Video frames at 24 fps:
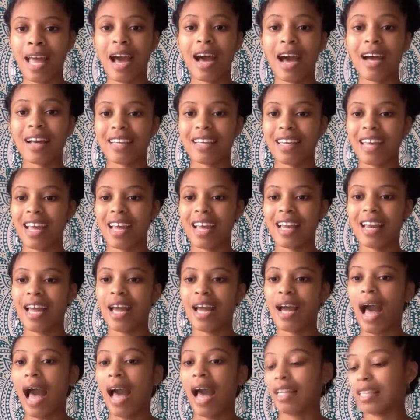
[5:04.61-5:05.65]
Again,
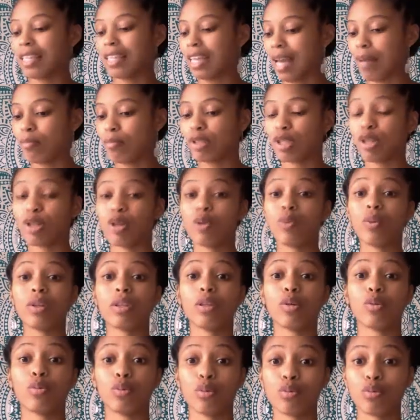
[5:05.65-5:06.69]
I came to you with
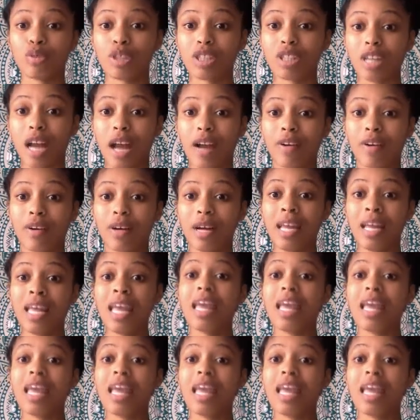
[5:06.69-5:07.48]
the root chakra.